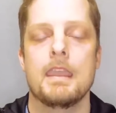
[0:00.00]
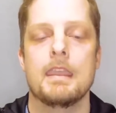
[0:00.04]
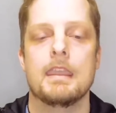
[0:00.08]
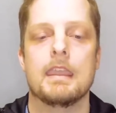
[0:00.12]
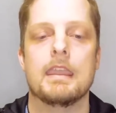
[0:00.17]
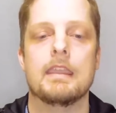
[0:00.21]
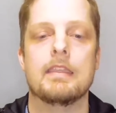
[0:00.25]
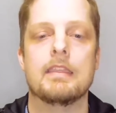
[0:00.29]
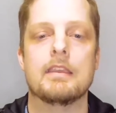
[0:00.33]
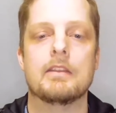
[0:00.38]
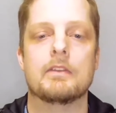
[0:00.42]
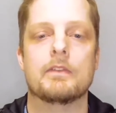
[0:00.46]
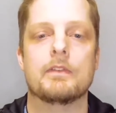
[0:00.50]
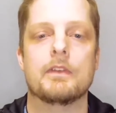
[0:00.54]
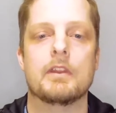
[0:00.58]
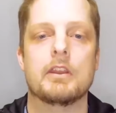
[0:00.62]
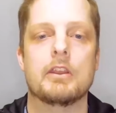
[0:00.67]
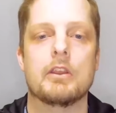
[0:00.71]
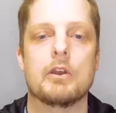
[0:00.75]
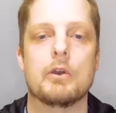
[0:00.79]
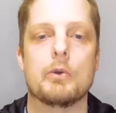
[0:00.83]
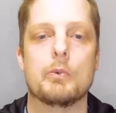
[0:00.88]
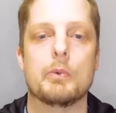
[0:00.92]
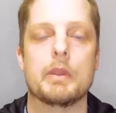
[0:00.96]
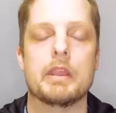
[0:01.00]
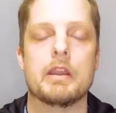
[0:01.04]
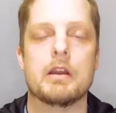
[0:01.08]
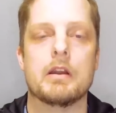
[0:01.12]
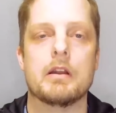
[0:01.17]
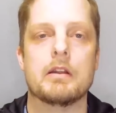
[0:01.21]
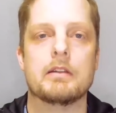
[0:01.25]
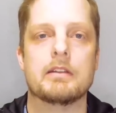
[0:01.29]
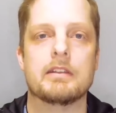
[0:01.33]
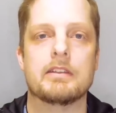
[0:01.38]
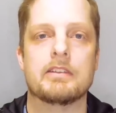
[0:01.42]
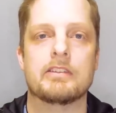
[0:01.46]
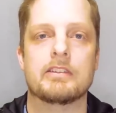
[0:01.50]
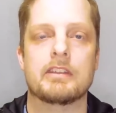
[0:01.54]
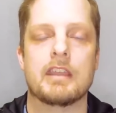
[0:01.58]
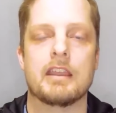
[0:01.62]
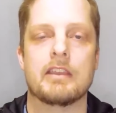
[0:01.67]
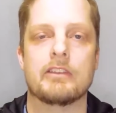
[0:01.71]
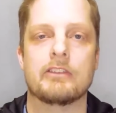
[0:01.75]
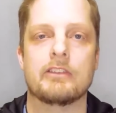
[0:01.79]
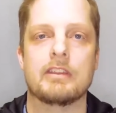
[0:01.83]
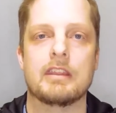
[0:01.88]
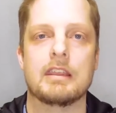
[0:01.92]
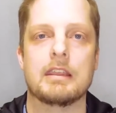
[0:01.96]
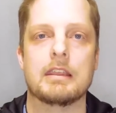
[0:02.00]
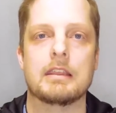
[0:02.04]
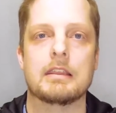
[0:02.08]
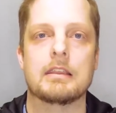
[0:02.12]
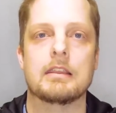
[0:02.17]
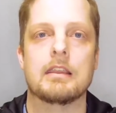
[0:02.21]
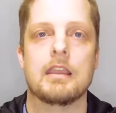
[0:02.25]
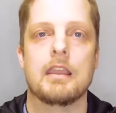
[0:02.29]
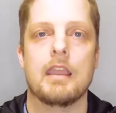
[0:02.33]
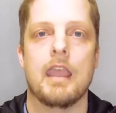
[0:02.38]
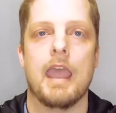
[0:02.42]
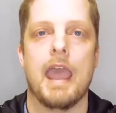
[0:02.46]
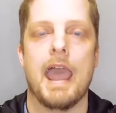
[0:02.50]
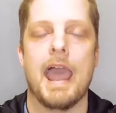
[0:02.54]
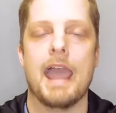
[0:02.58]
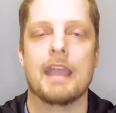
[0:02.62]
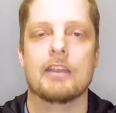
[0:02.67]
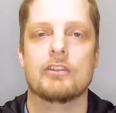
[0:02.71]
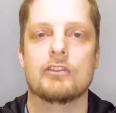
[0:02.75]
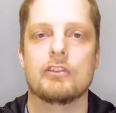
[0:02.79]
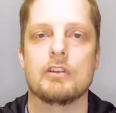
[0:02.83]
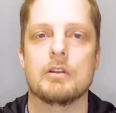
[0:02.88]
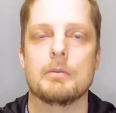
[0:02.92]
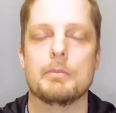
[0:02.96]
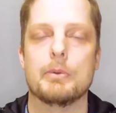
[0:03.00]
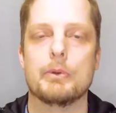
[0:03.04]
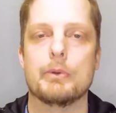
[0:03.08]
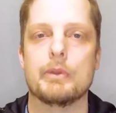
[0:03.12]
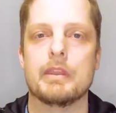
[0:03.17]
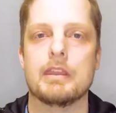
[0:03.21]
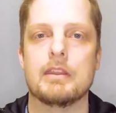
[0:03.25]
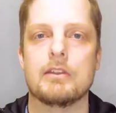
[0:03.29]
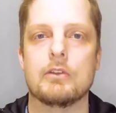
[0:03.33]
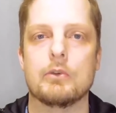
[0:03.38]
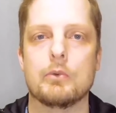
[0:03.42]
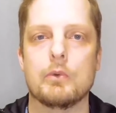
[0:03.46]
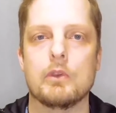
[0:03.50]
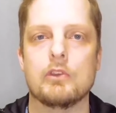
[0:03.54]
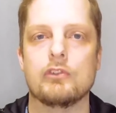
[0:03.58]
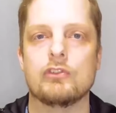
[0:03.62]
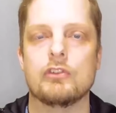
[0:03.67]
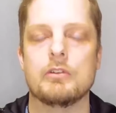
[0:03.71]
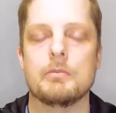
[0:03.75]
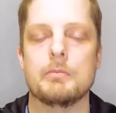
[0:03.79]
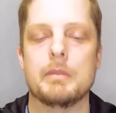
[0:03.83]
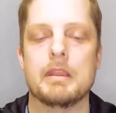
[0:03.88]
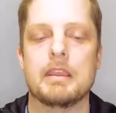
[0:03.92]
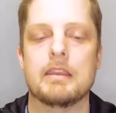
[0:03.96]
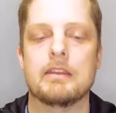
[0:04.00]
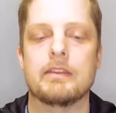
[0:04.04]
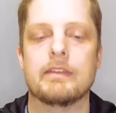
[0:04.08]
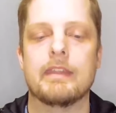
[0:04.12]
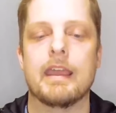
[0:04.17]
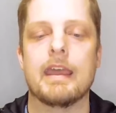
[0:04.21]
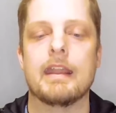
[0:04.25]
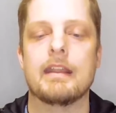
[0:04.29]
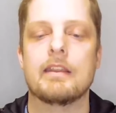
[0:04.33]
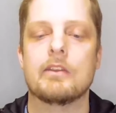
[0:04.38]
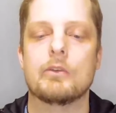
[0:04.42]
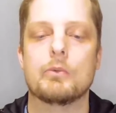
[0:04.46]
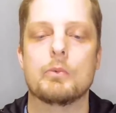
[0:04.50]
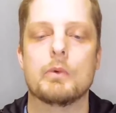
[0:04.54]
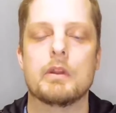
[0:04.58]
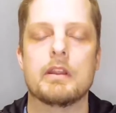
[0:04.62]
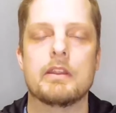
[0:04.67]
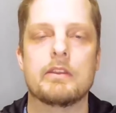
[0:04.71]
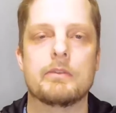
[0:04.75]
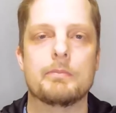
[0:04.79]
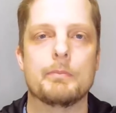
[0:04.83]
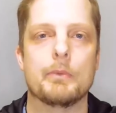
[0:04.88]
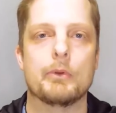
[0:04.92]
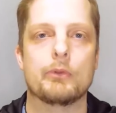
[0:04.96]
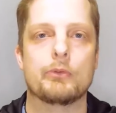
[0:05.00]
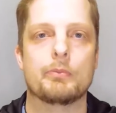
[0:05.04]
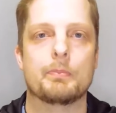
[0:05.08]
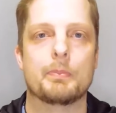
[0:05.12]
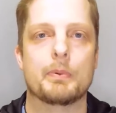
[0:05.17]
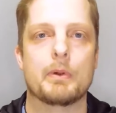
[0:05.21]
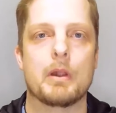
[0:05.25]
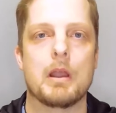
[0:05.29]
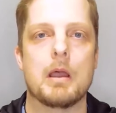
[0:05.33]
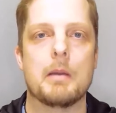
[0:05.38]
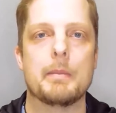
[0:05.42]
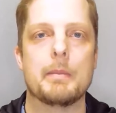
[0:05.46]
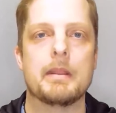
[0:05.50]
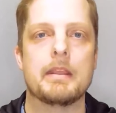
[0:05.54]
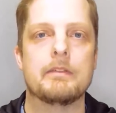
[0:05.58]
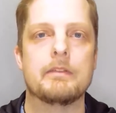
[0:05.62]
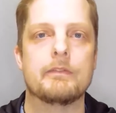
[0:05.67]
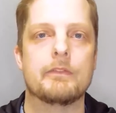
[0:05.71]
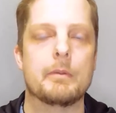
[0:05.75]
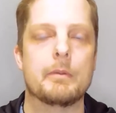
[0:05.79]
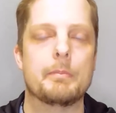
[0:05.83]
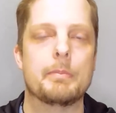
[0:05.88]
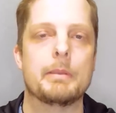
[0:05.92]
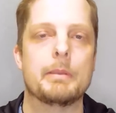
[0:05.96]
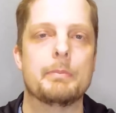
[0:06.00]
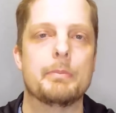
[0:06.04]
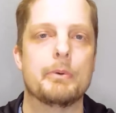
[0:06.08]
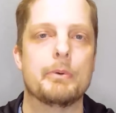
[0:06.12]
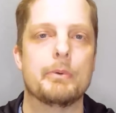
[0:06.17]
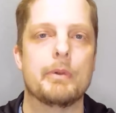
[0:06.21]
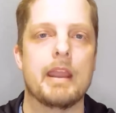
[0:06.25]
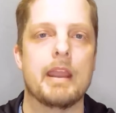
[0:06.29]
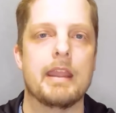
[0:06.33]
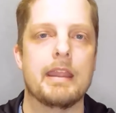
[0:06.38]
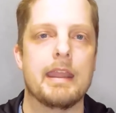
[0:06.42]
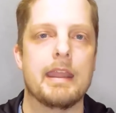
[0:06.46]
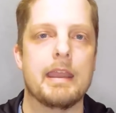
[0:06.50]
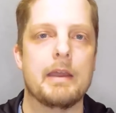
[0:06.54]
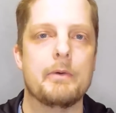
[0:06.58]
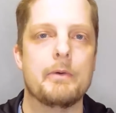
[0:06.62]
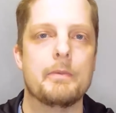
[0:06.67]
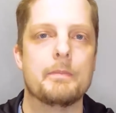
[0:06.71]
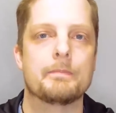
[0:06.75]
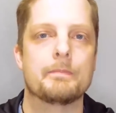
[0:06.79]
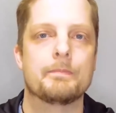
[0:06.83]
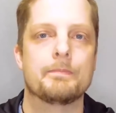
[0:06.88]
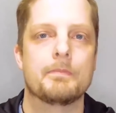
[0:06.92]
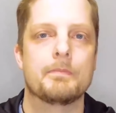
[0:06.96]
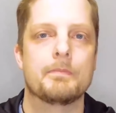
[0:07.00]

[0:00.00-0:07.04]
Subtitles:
In this video, we are discussing actionable intuition because that is what is most prominent for people right now.